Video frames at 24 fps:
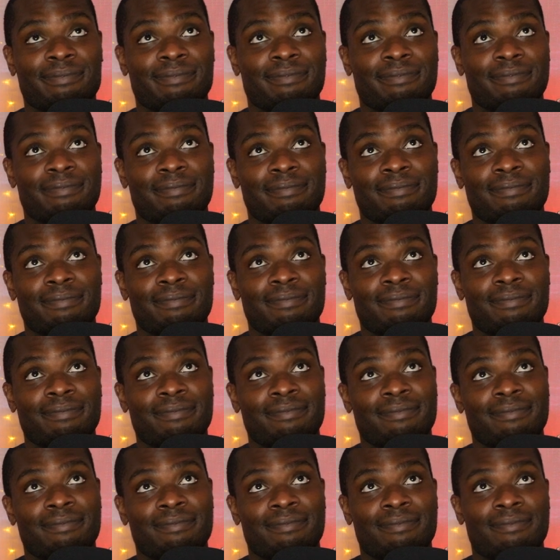
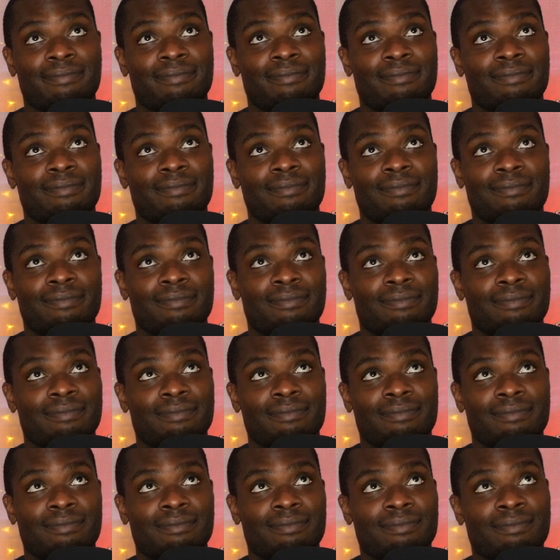
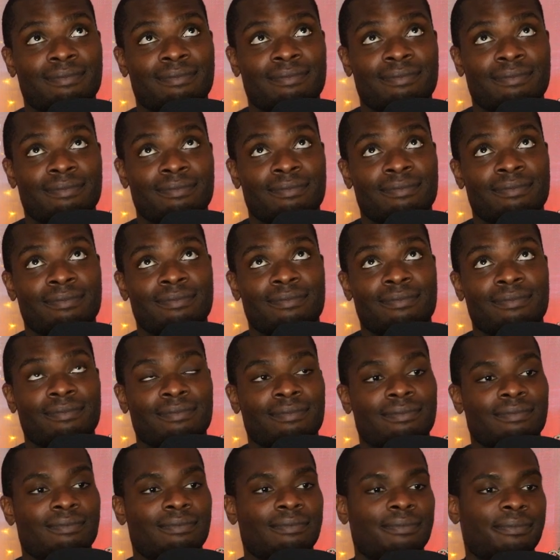
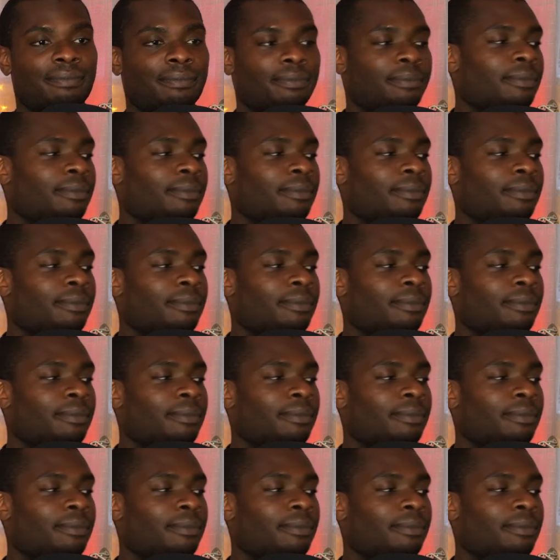This person isn't speaking.